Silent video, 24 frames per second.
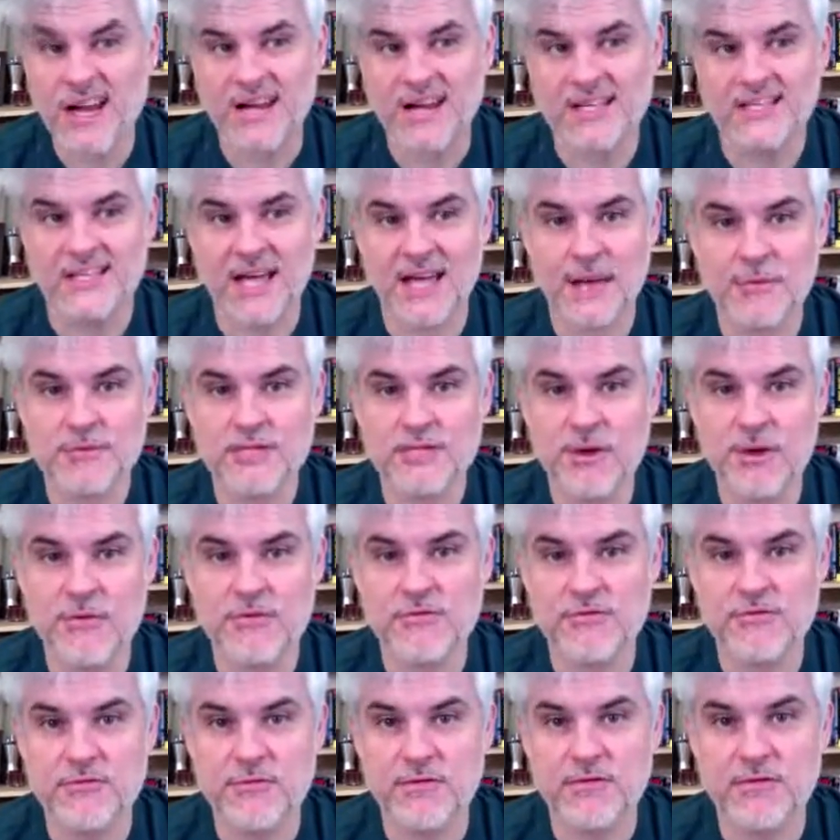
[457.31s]
And as I was
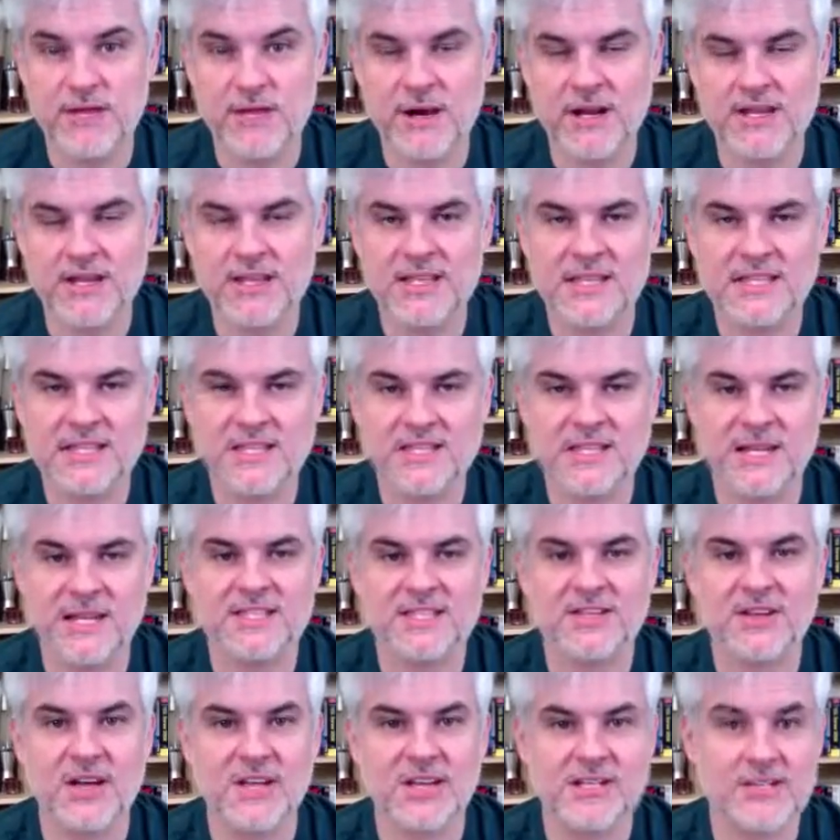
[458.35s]
going through and creating these, I
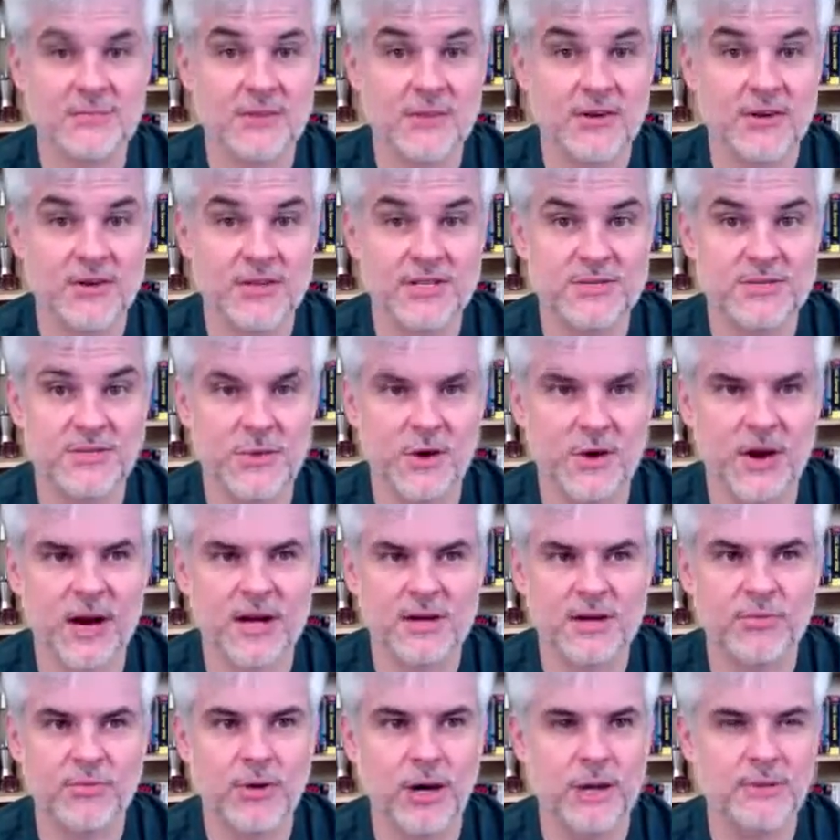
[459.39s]
saw some areas where I
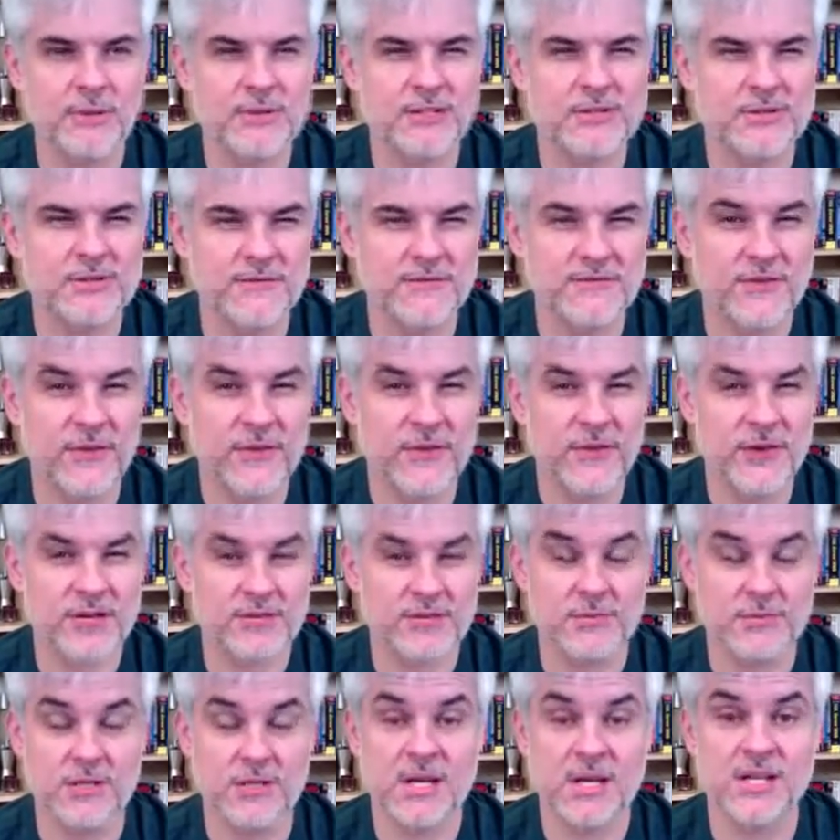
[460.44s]
could probably do some further
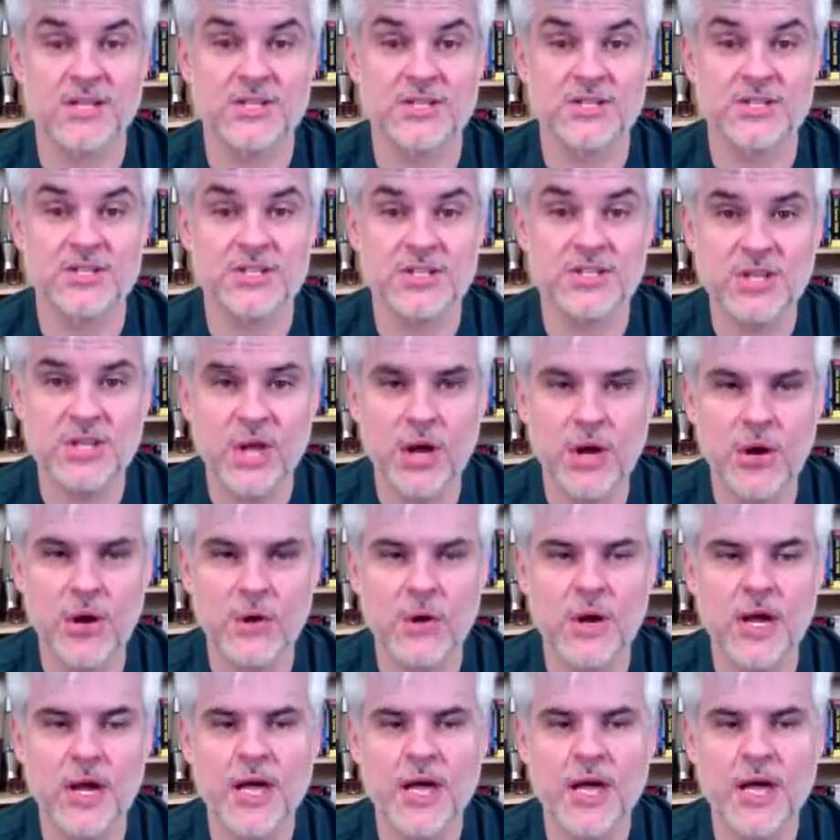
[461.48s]
explanation. So,